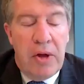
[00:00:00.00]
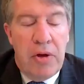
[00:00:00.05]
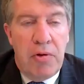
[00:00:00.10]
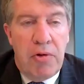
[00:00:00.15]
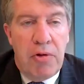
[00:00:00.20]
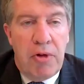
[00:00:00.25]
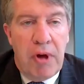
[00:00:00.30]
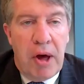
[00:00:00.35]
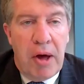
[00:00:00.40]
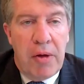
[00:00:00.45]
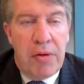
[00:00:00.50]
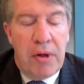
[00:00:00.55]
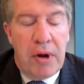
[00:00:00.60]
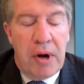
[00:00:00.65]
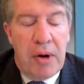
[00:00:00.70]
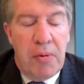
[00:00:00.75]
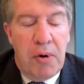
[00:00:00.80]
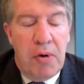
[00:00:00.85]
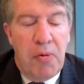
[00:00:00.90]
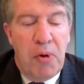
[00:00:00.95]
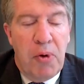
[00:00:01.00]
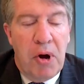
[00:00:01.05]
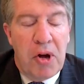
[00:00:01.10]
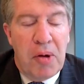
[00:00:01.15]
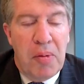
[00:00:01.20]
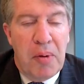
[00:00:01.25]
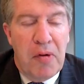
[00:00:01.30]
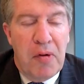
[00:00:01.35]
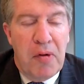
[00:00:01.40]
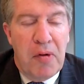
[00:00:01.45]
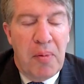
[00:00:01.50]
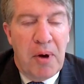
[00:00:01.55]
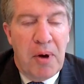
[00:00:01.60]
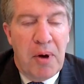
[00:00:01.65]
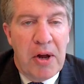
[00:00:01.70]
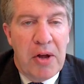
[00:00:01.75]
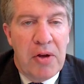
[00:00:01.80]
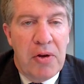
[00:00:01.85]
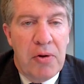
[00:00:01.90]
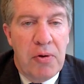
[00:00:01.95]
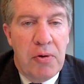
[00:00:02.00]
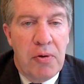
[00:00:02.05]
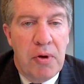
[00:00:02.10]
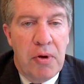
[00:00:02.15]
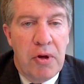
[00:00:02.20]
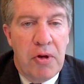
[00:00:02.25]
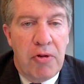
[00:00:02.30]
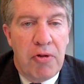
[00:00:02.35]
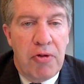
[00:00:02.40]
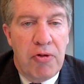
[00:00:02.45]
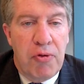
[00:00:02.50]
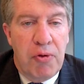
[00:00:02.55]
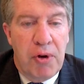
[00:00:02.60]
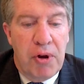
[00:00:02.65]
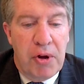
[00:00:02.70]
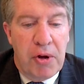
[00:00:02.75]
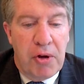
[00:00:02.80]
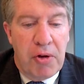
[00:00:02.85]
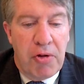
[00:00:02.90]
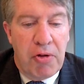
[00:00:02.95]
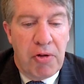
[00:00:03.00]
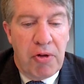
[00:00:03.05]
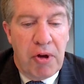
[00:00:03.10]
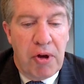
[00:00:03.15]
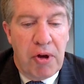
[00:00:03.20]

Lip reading: you, Seth, and I want to welcome everybody who is joining us